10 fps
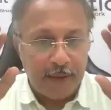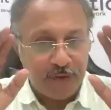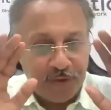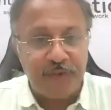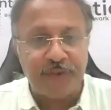the
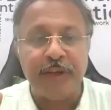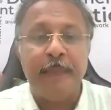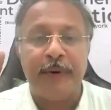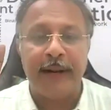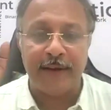
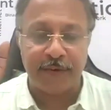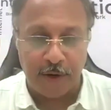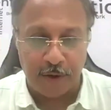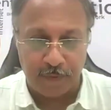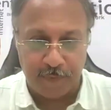system takes
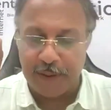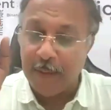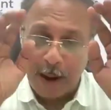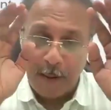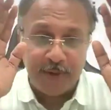care of it?
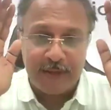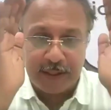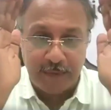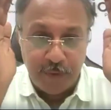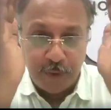Now I'm
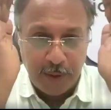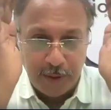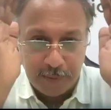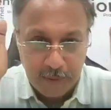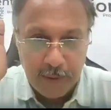just giving
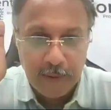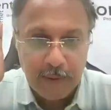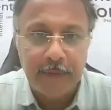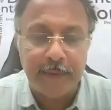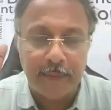a
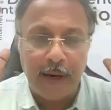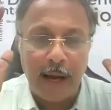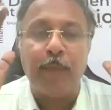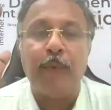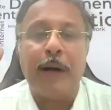
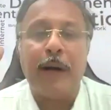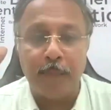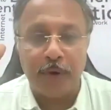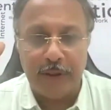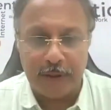
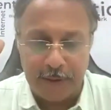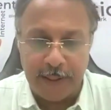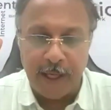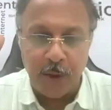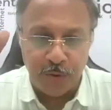I'm
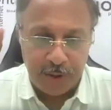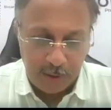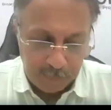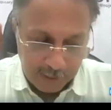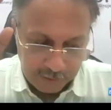taking you to the
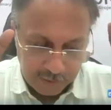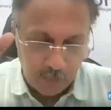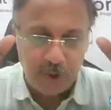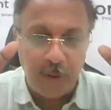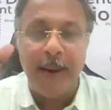dreamland.
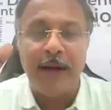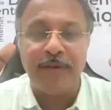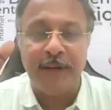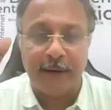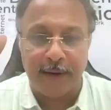Now
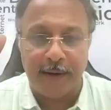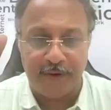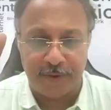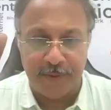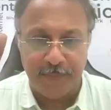imagine a
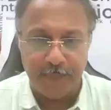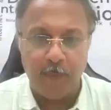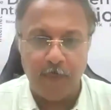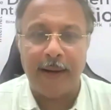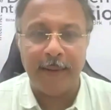condition
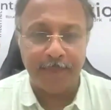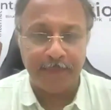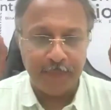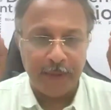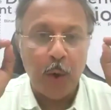where
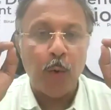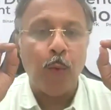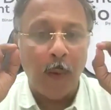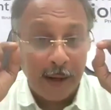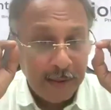
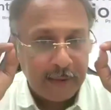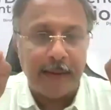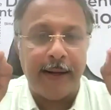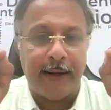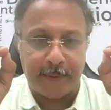one
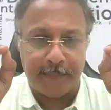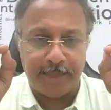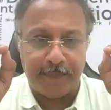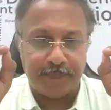click,